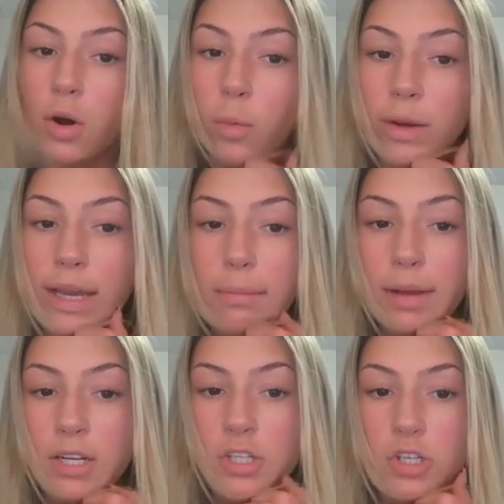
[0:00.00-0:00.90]
We
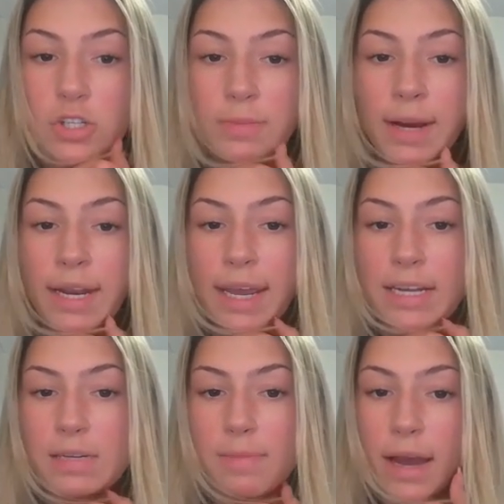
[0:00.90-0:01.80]
administer too many
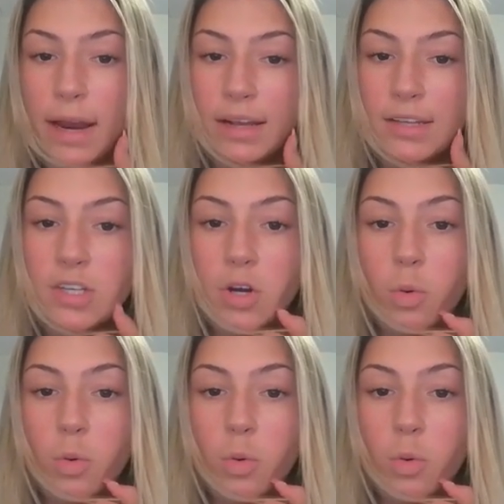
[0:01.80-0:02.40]
antibiotics,